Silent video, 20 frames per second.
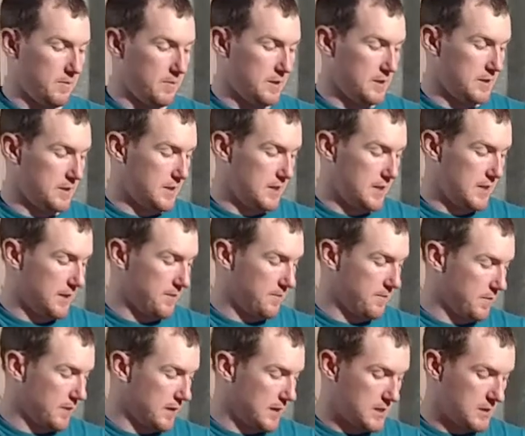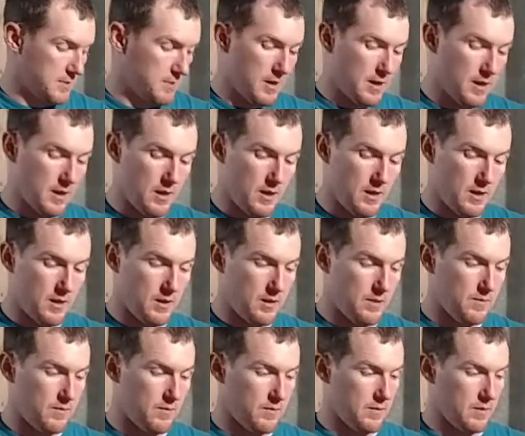Let's see, that's about all.
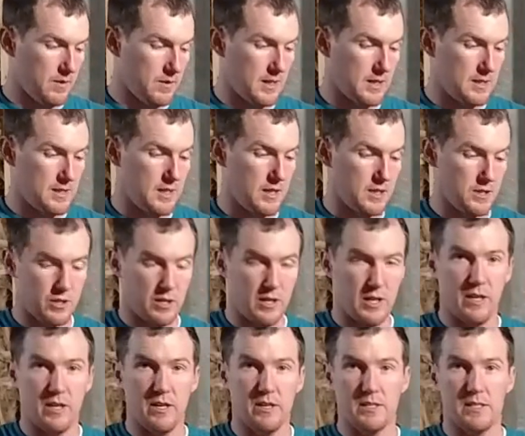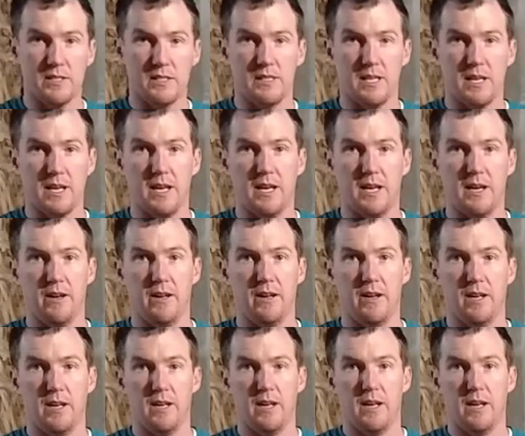Like I said, I'll show you here in just a second how to...